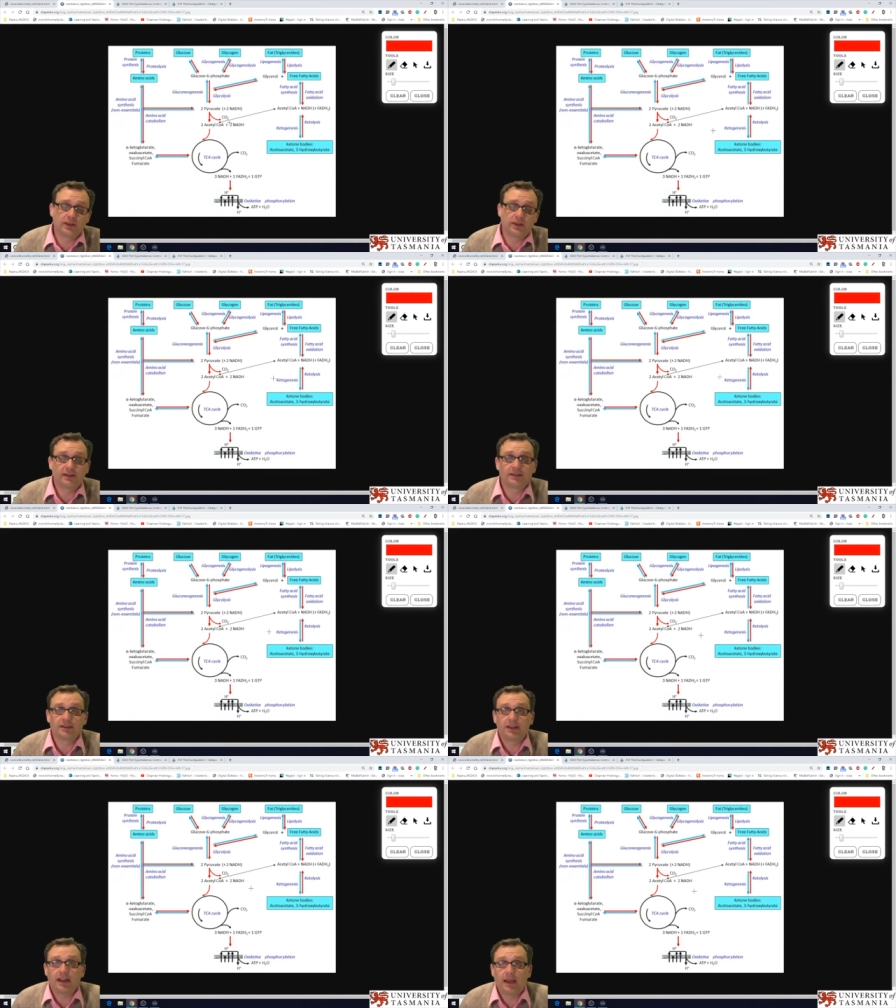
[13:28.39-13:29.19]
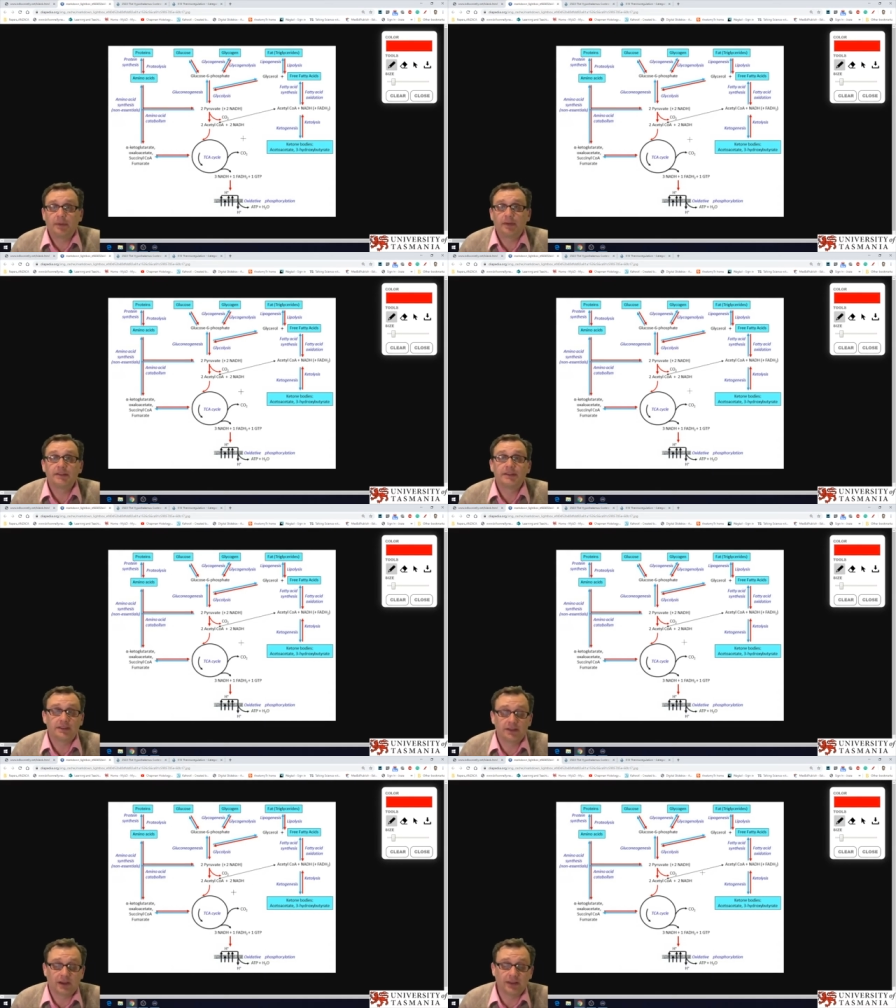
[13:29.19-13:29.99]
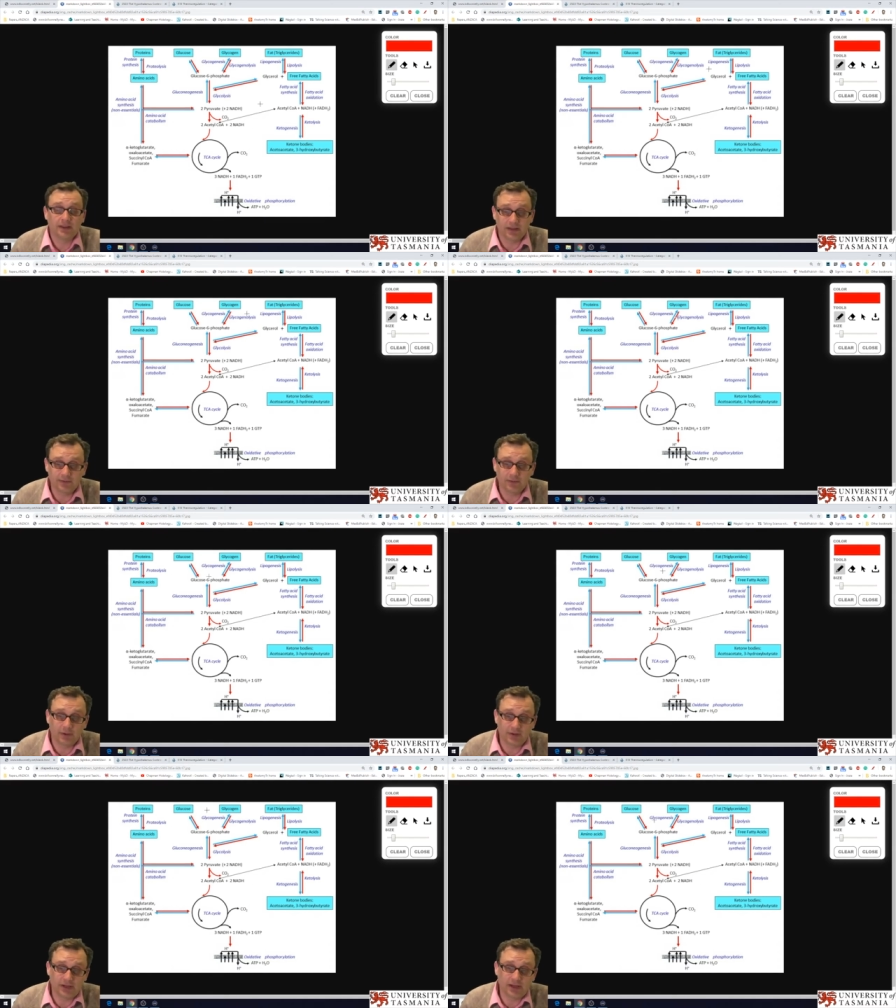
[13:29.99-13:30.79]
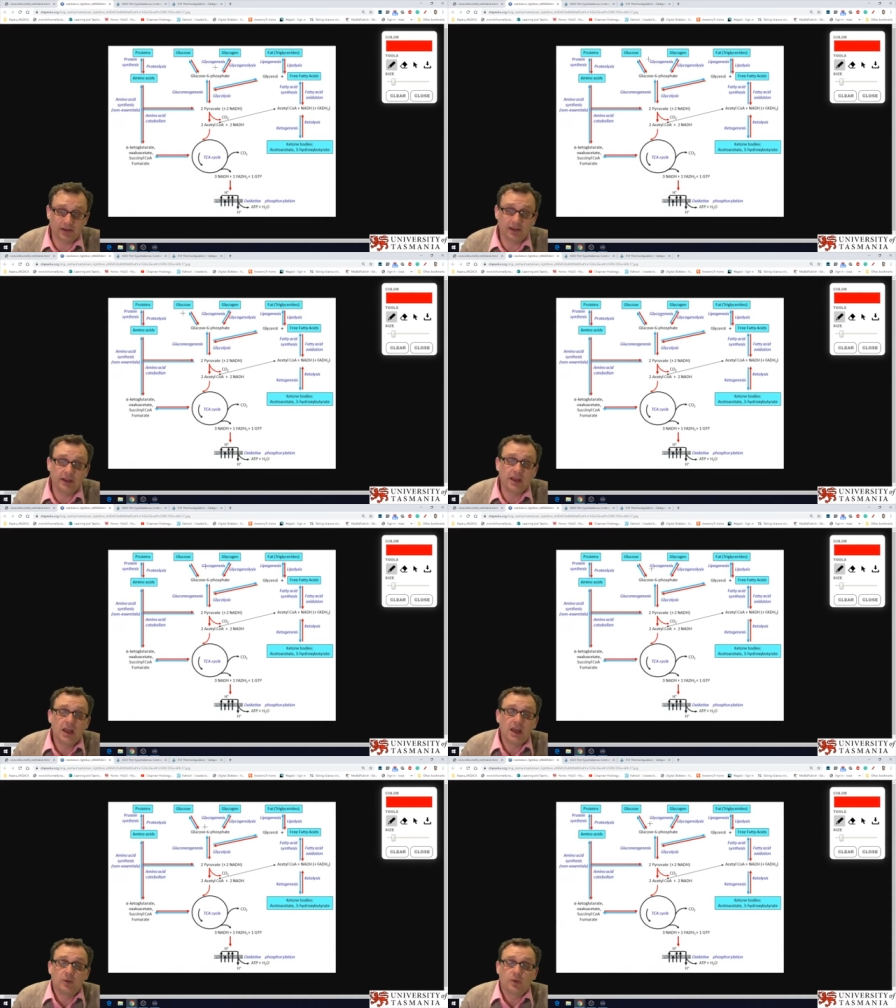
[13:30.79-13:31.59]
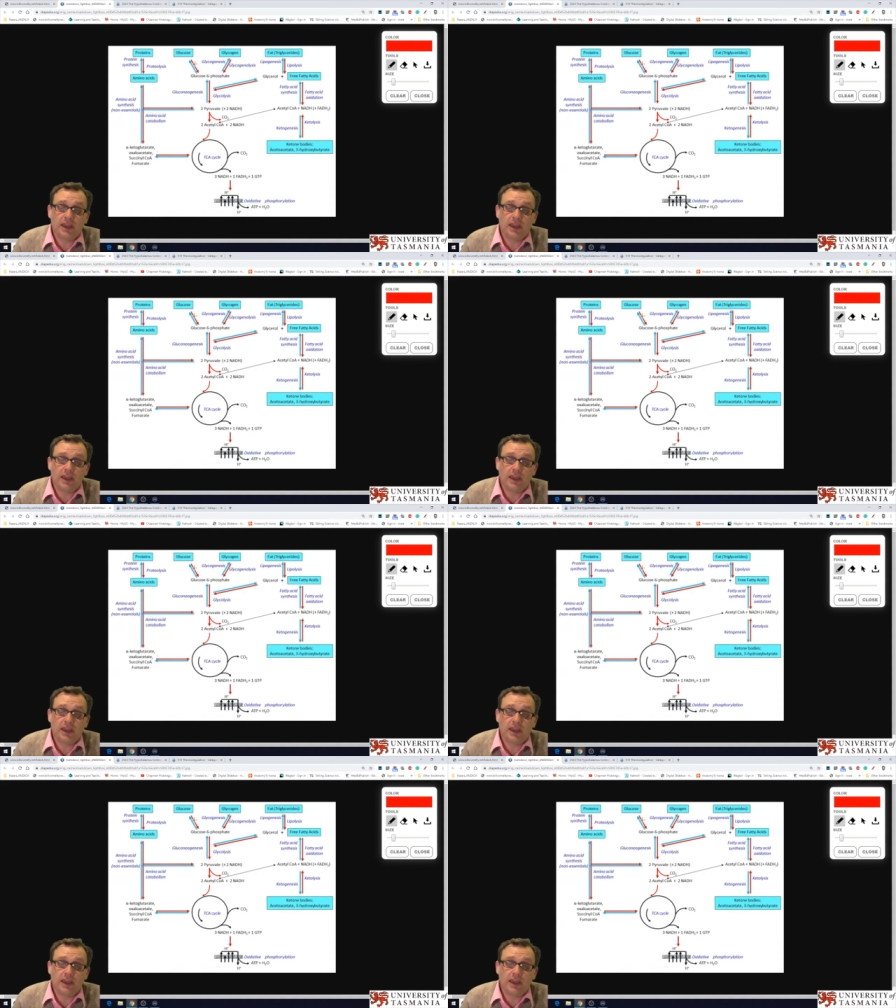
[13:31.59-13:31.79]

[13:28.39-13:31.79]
Well, one of the things that can happen is inside the liver, particularly,